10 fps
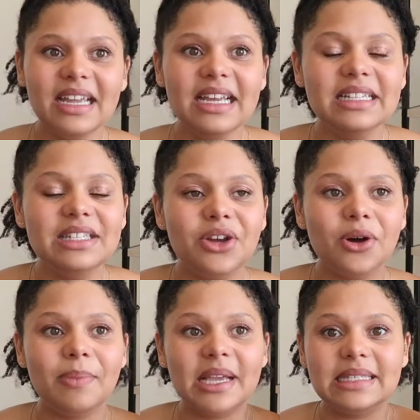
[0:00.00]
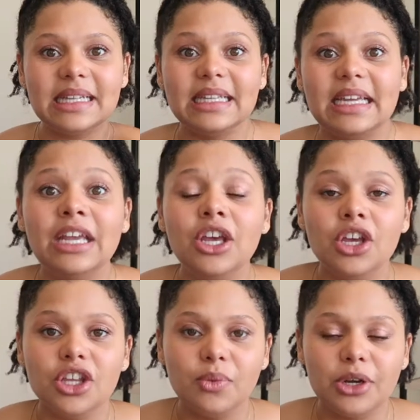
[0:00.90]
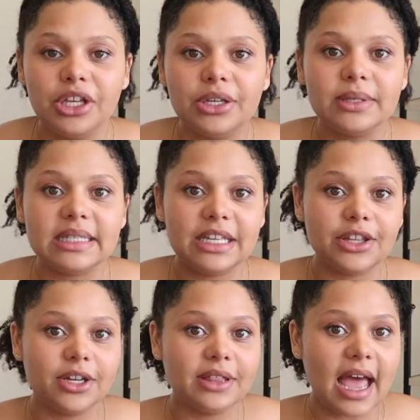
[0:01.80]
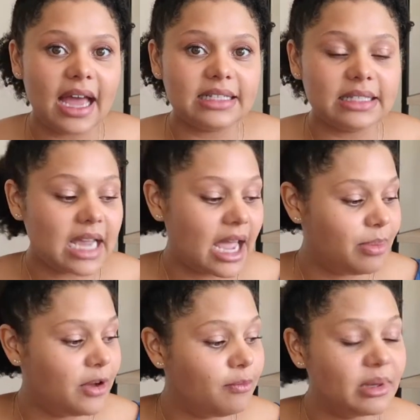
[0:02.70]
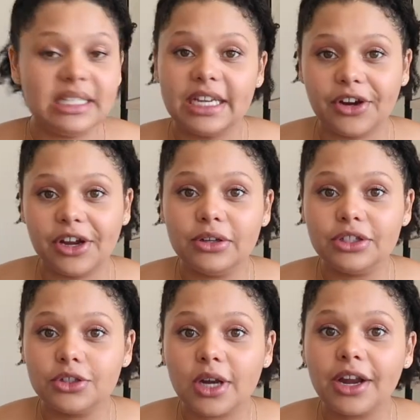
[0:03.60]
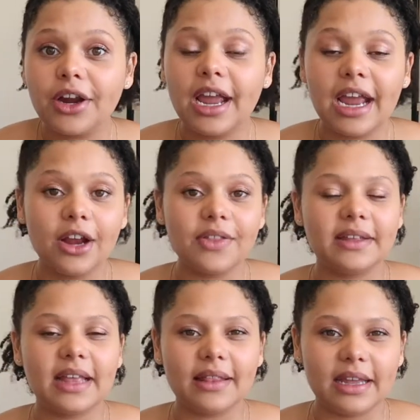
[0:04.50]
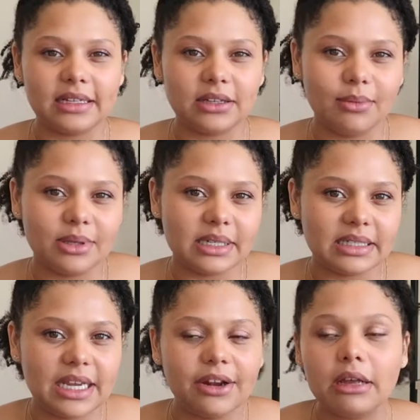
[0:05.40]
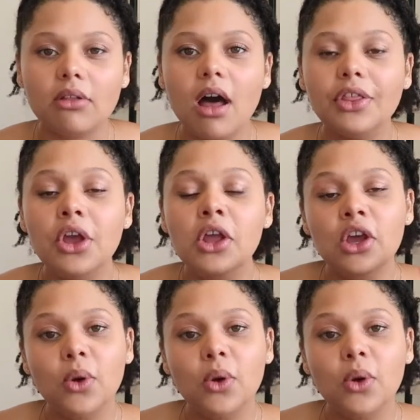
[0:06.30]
And so basically you want to use either that type of material to dry your hair, like that, like almost like terry cloth,